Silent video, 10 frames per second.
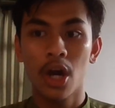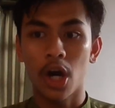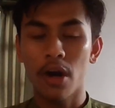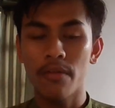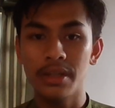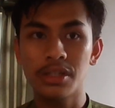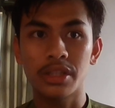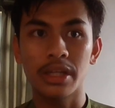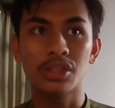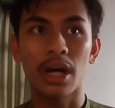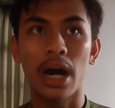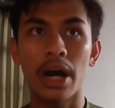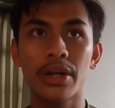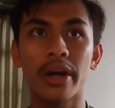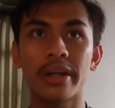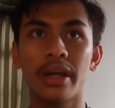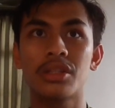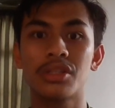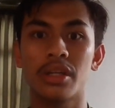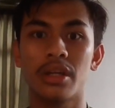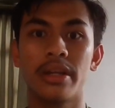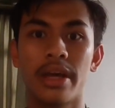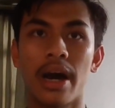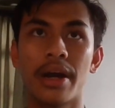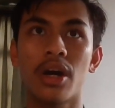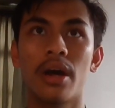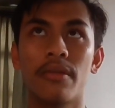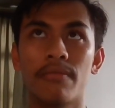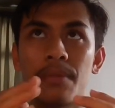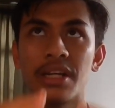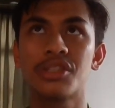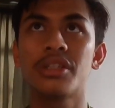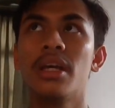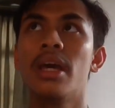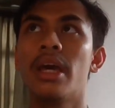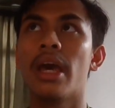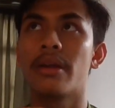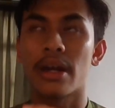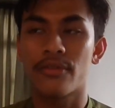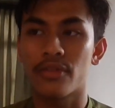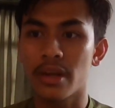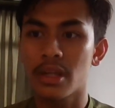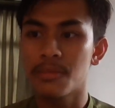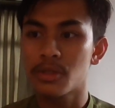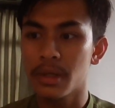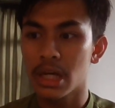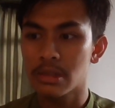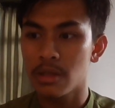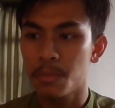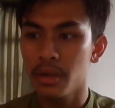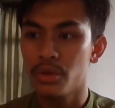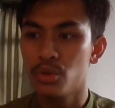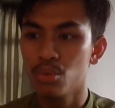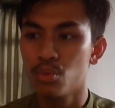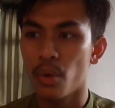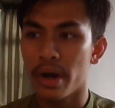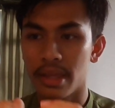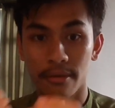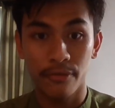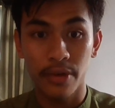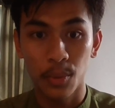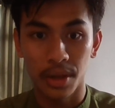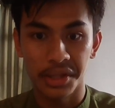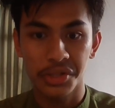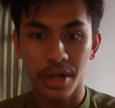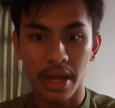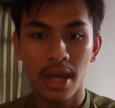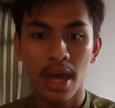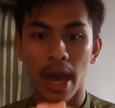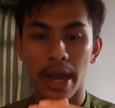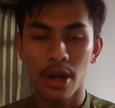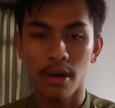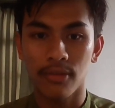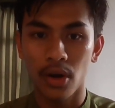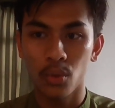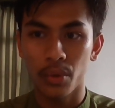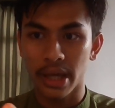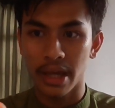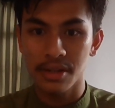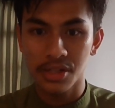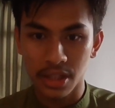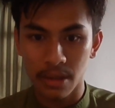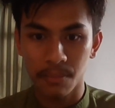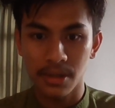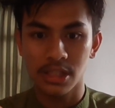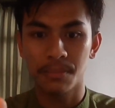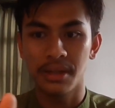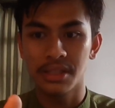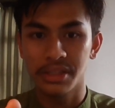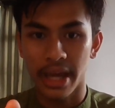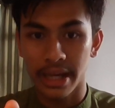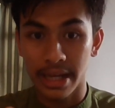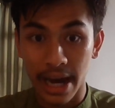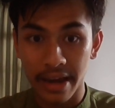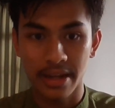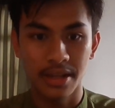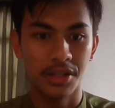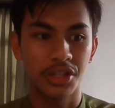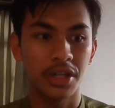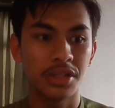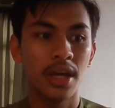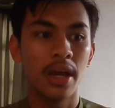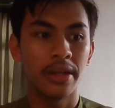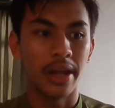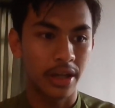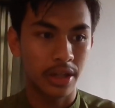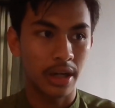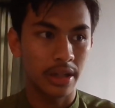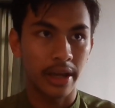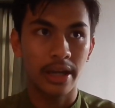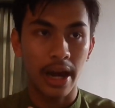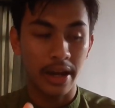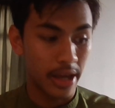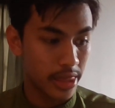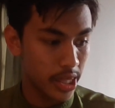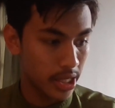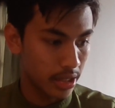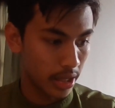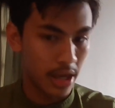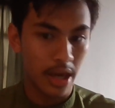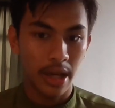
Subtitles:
All of these things that are not necessary, that are not present in referendums, because people do what they feel is right, and not following any certain principles that guide their decisions, that guide their thinking.